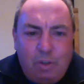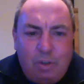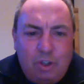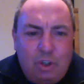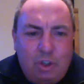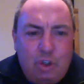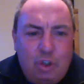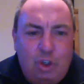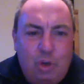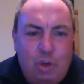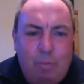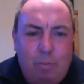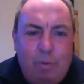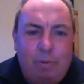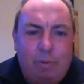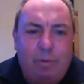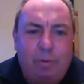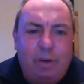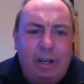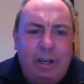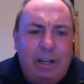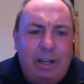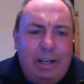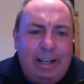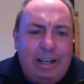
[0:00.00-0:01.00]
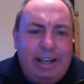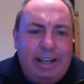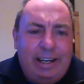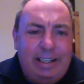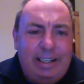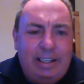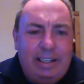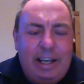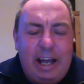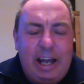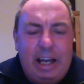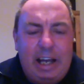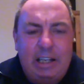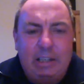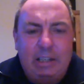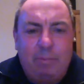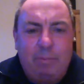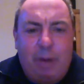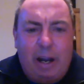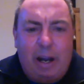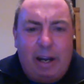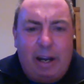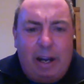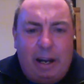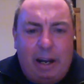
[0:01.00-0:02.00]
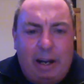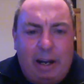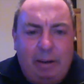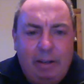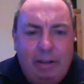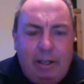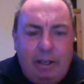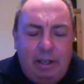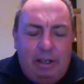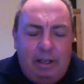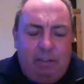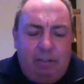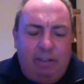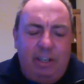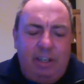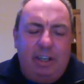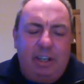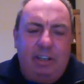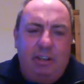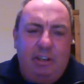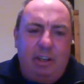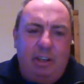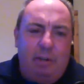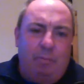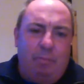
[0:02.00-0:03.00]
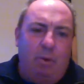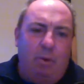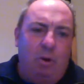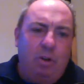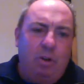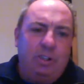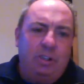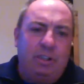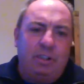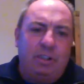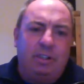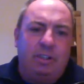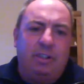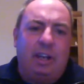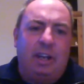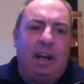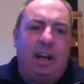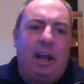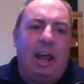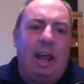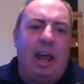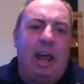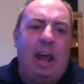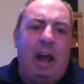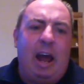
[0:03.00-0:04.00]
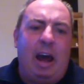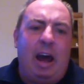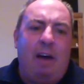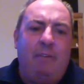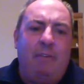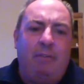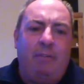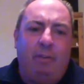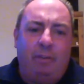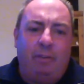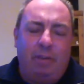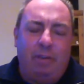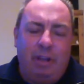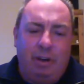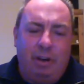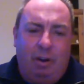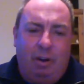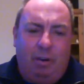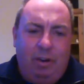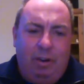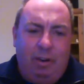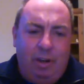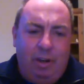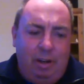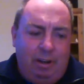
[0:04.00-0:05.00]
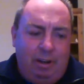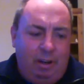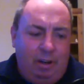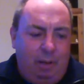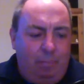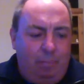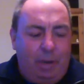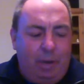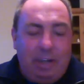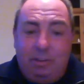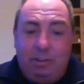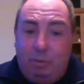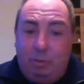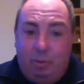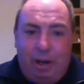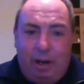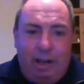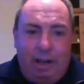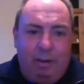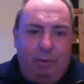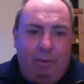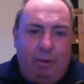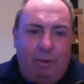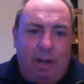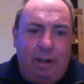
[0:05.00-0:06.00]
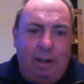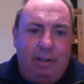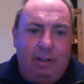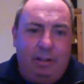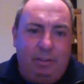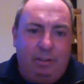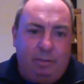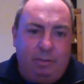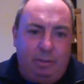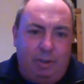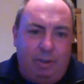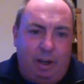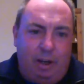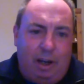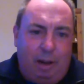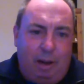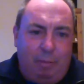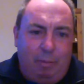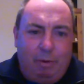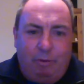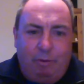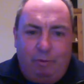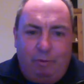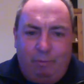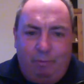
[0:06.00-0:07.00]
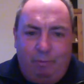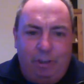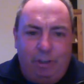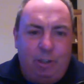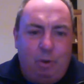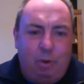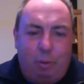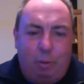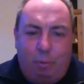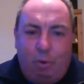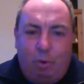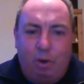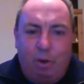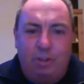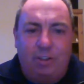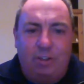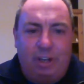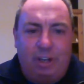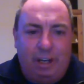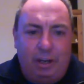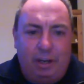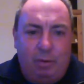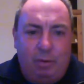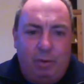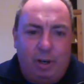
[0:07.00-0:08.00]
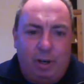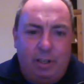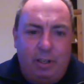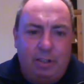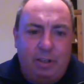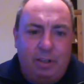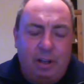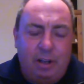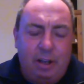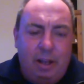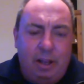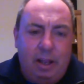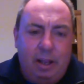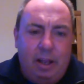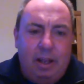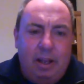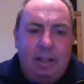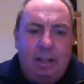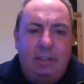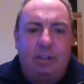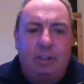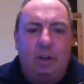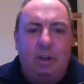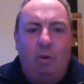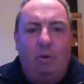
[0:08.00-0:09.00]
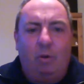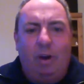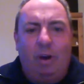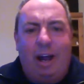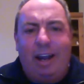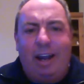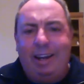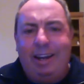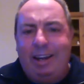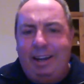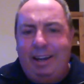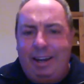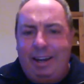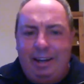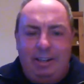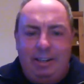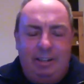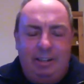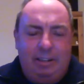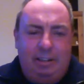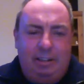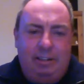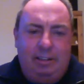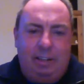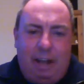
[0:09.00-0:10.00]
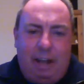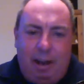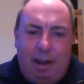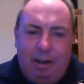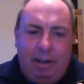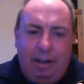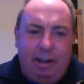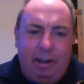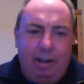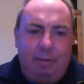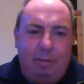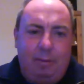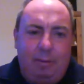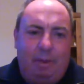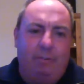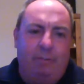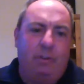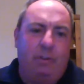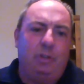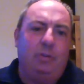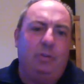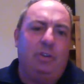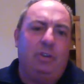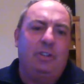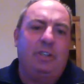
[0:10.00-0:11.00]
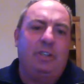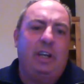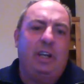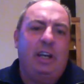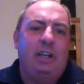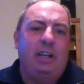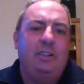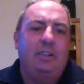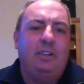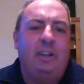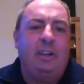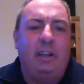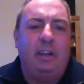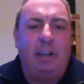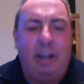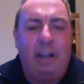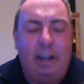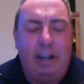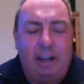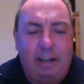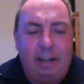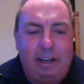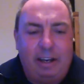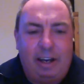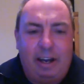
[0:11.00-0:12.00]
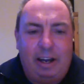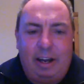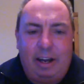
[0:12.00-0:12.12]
super intense by linking the emotions that I have. Basically I'm a visual person anyways. So I get in my visualization, and